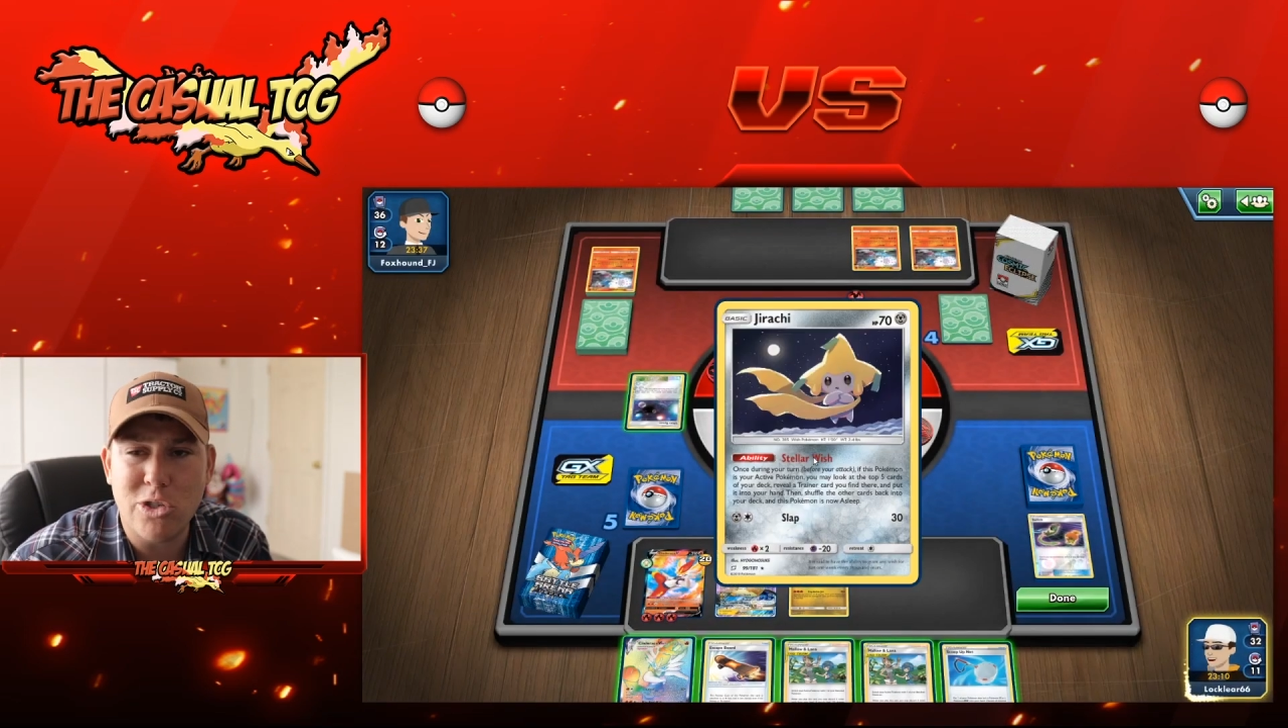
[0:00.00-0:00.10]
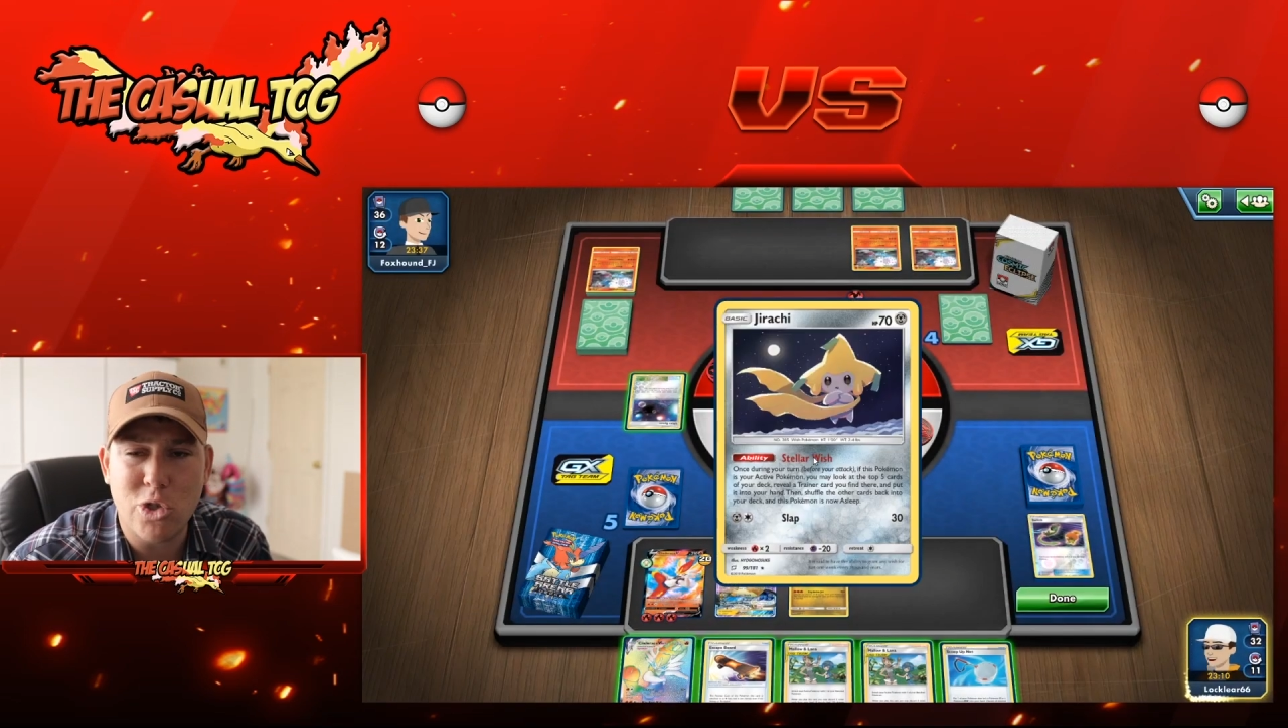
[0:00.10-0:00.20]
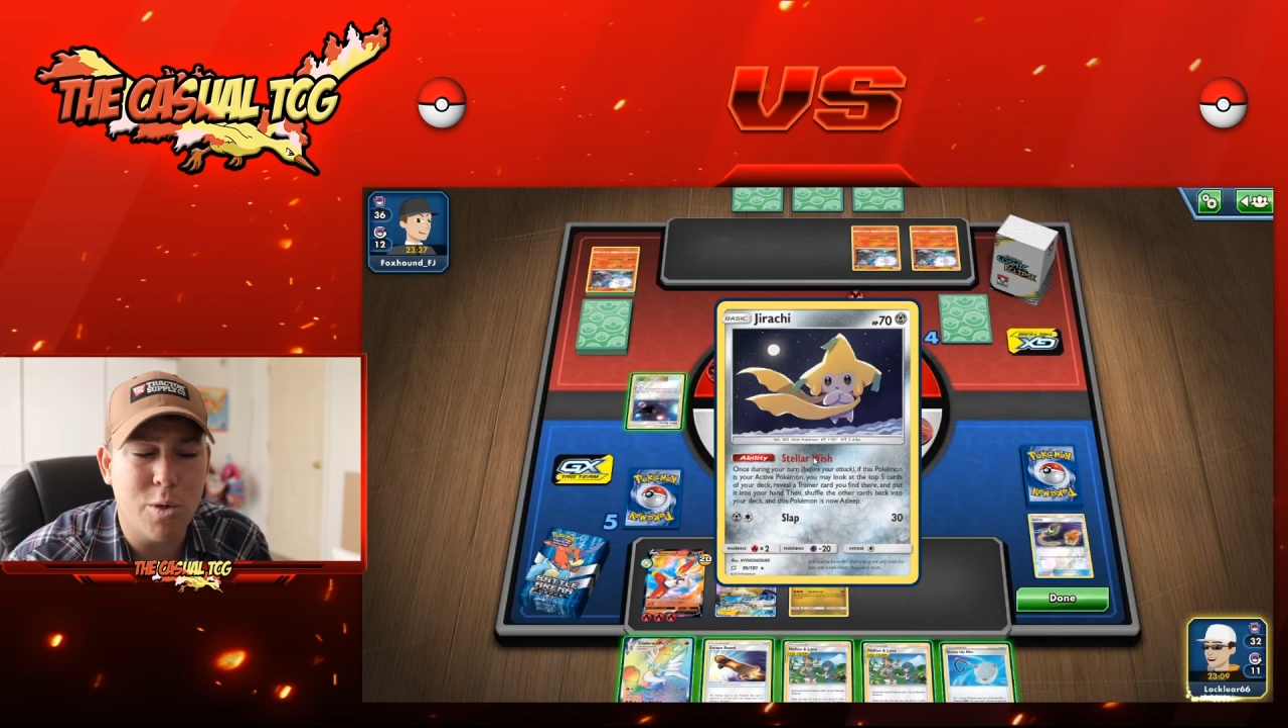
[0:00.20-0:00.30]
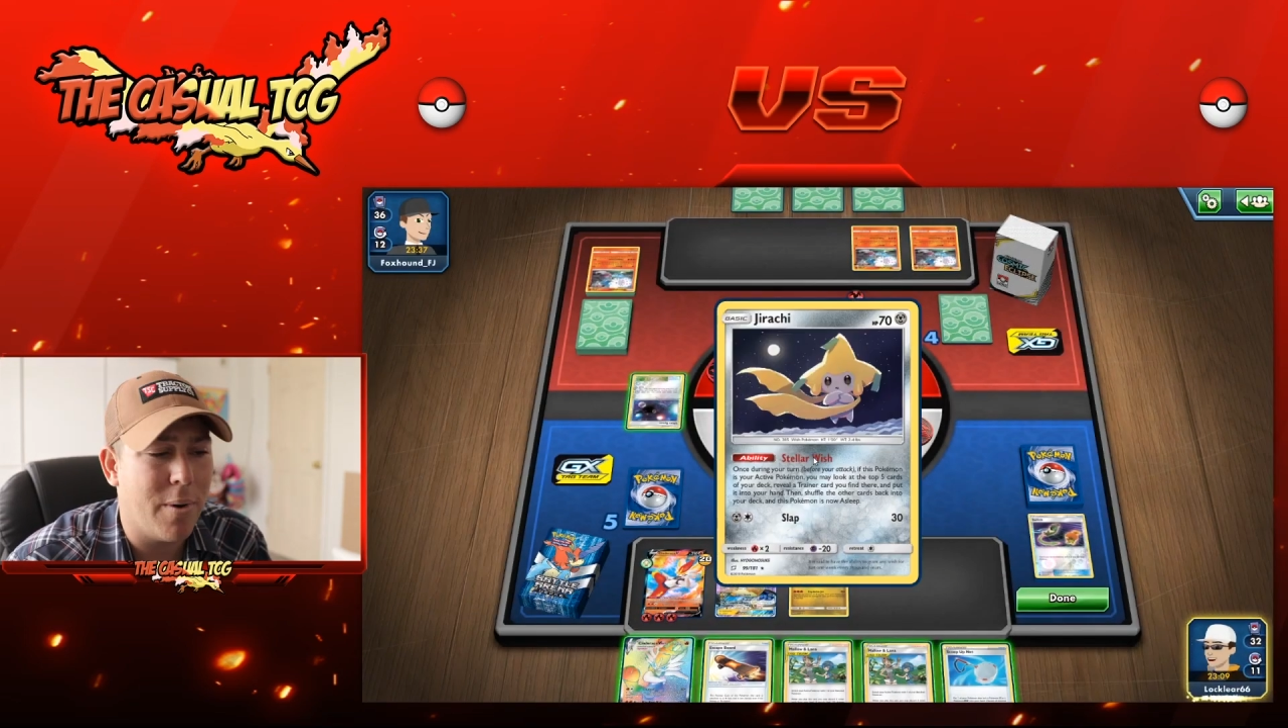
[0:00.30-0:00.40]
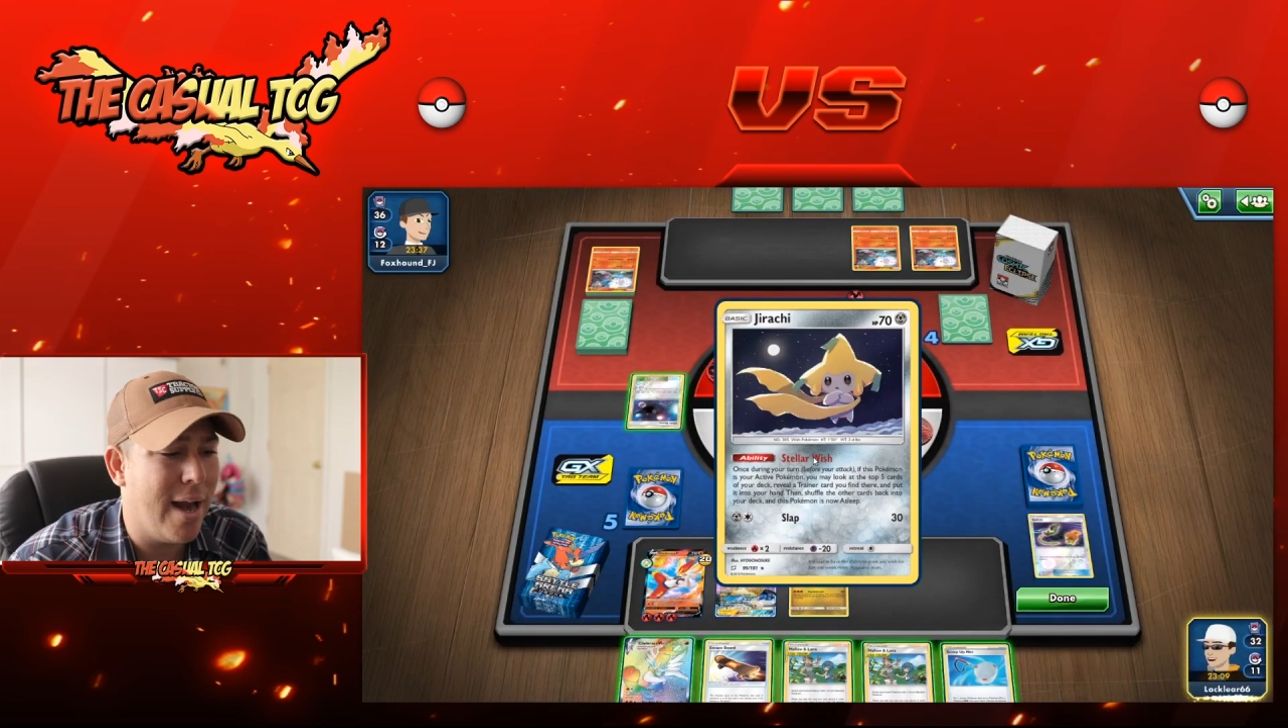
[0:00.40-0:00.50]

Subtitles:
super